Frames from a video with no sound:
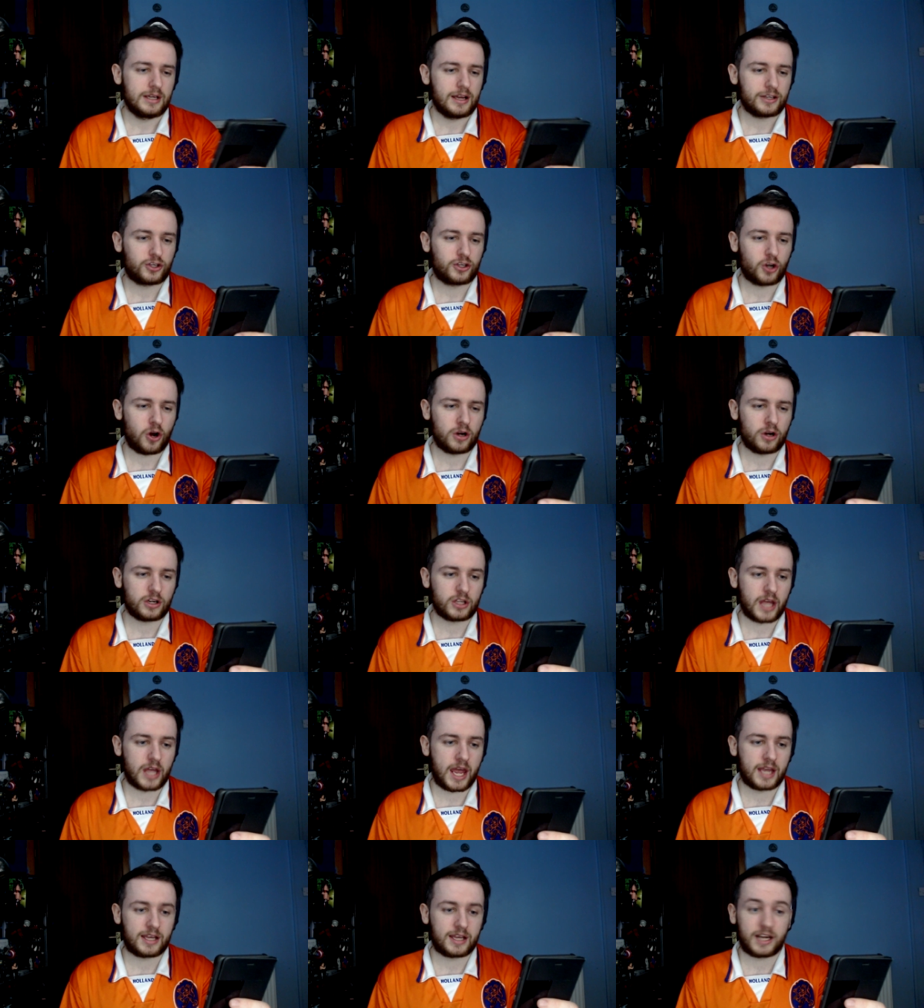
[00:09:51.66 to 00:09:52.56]
Gr
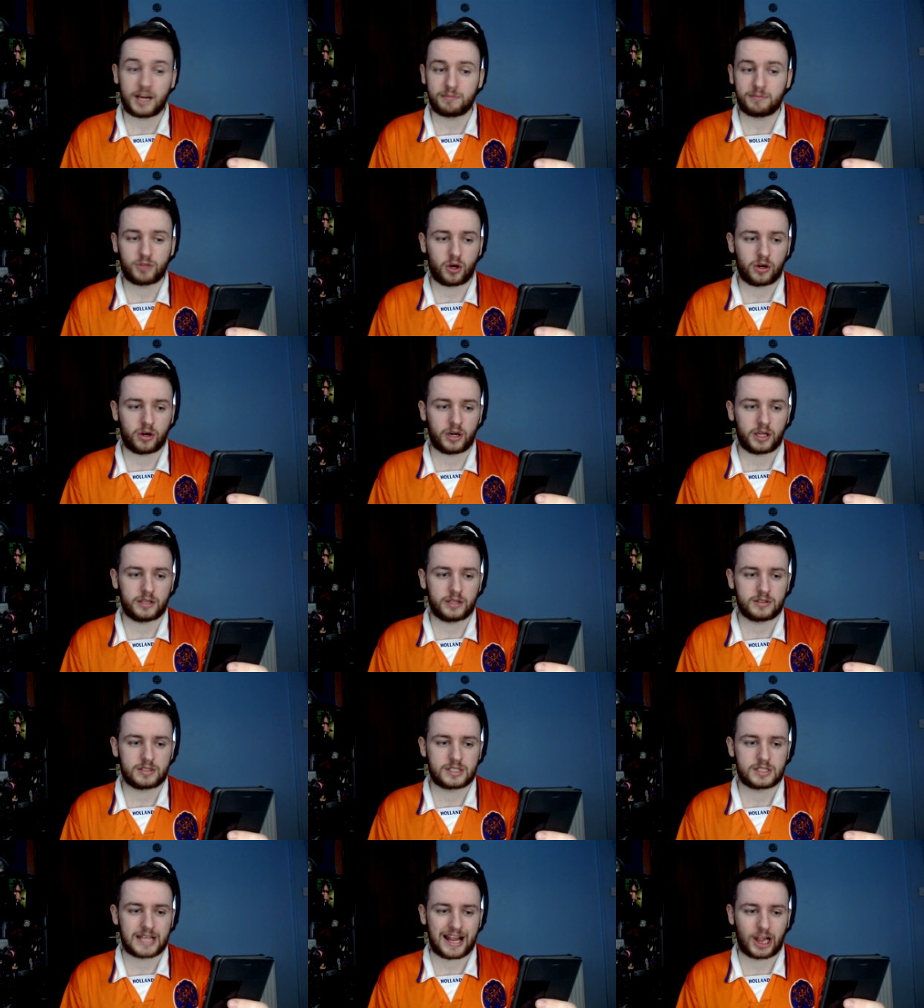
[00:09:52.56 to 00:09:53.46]
uh, Graham
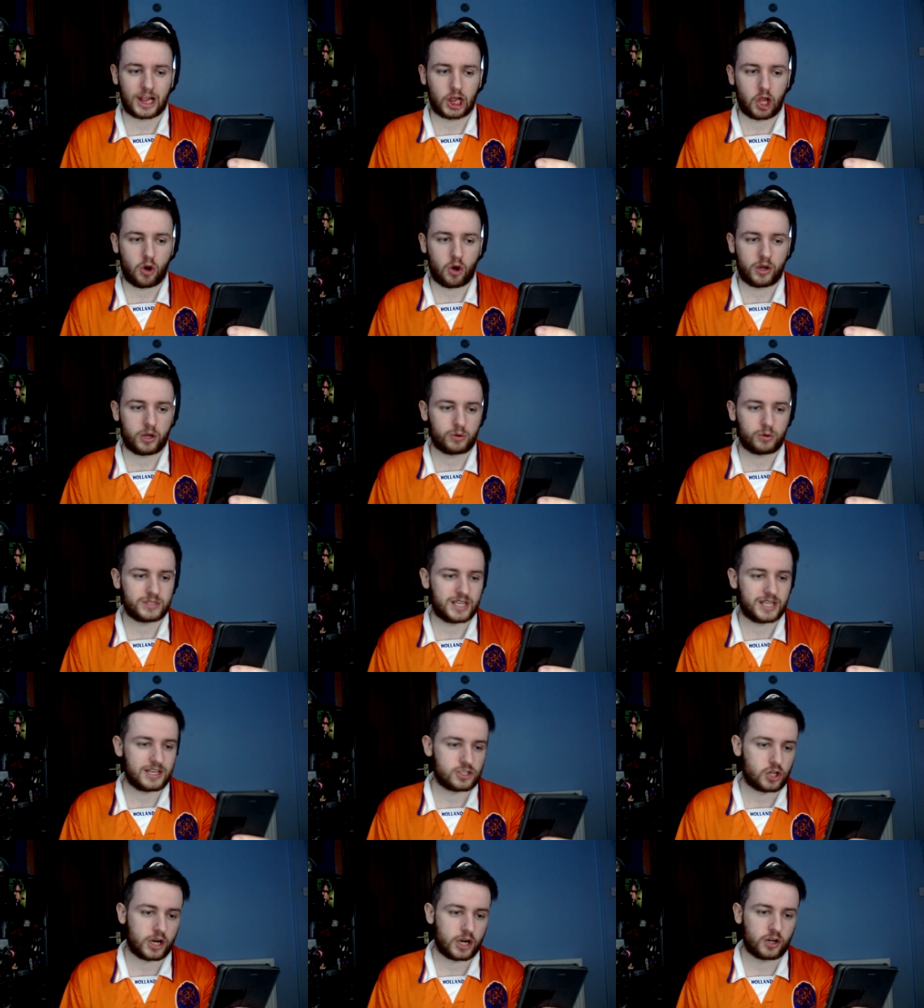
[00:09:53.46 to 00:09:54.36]
Doran's Loyal says
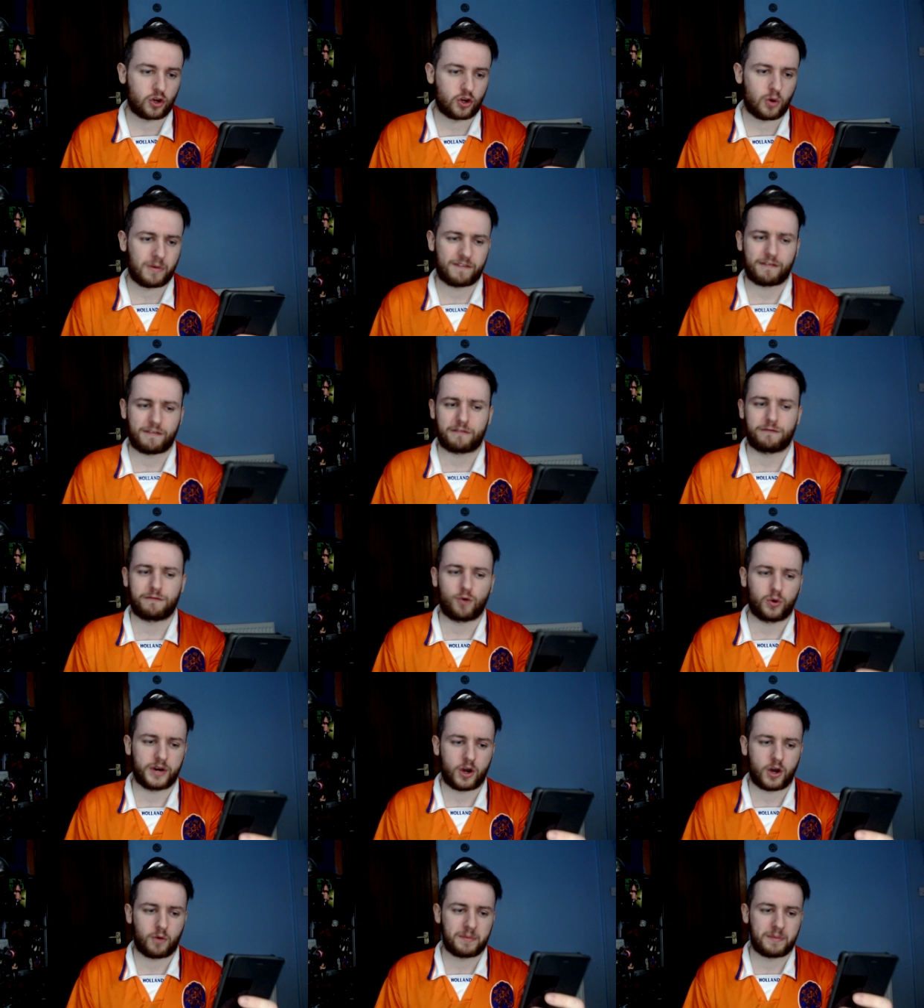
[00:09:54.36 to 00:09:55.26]
going to go with a four
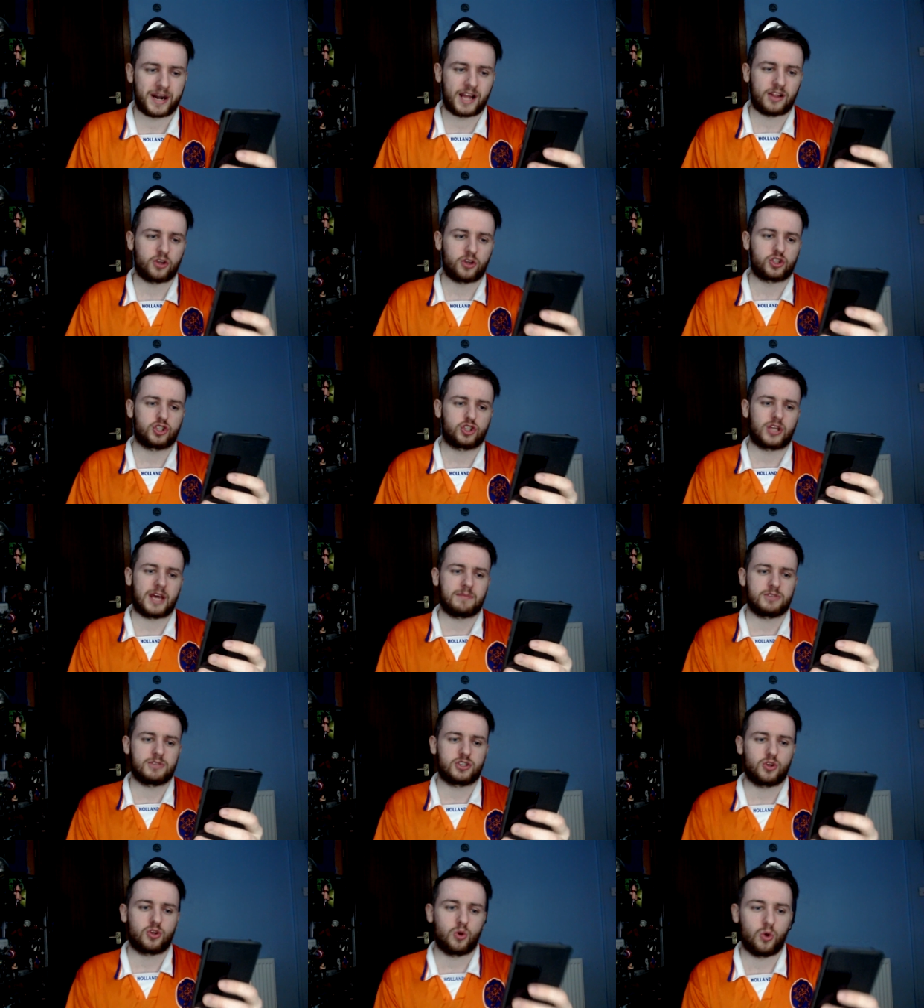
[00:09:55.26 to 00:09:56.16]
nil. Morelos times
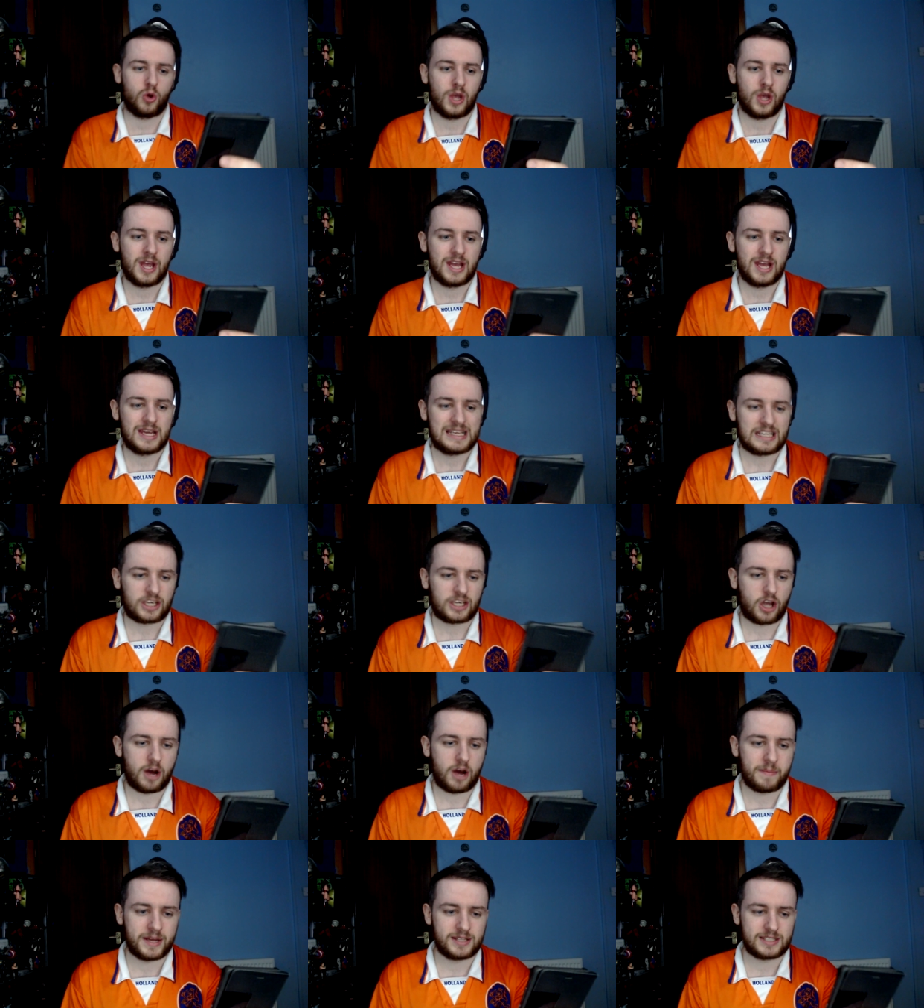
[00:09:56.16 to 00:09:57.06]
two,
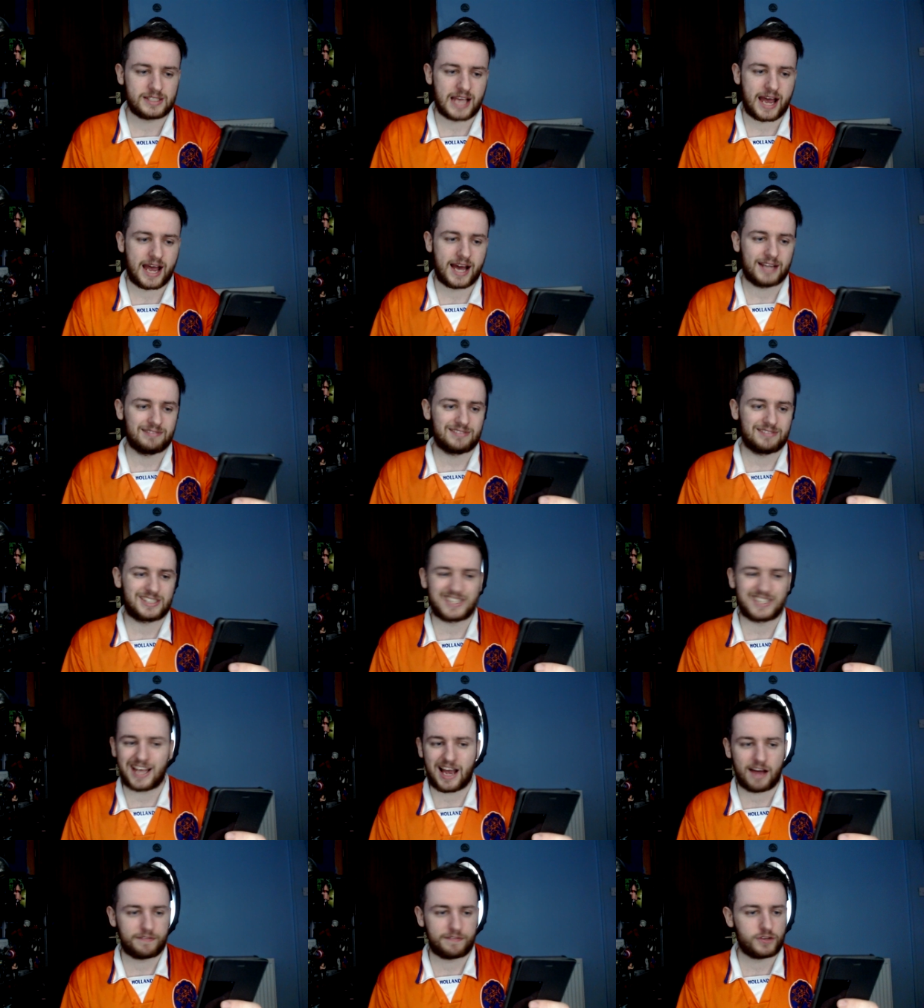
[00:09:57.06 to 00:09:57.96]
Cummins and
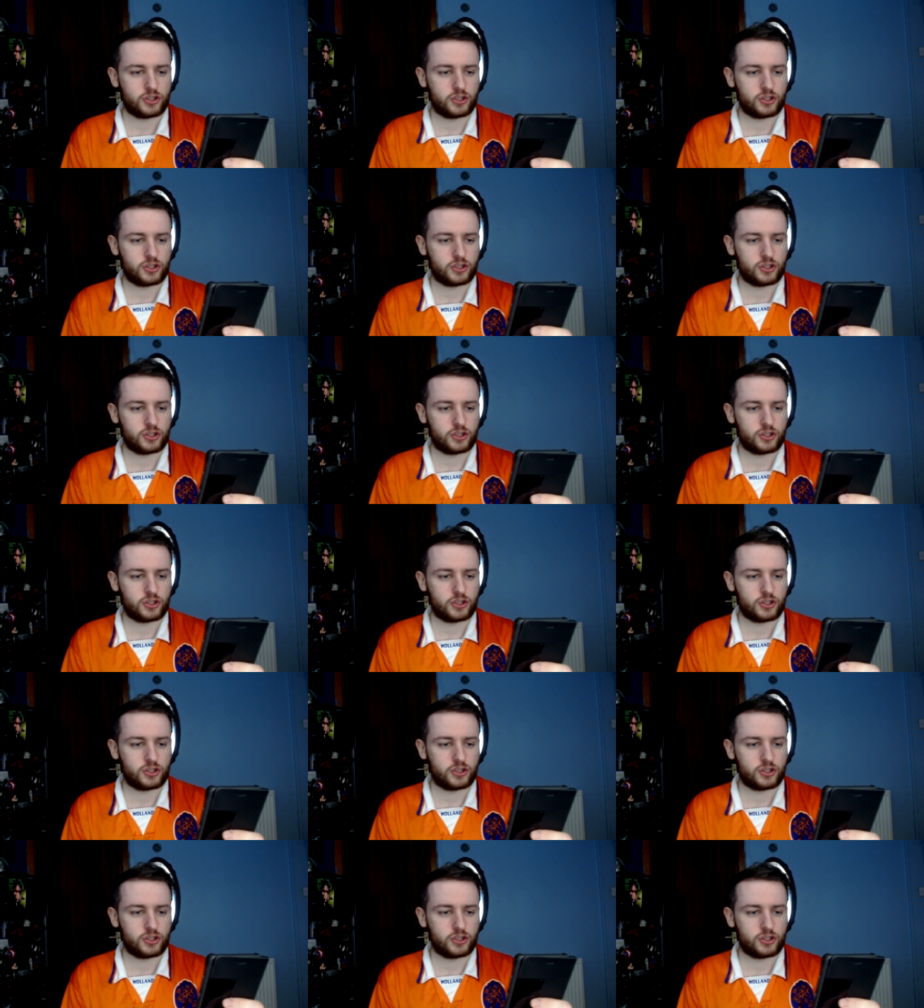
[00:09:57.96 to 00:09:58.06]
Tav.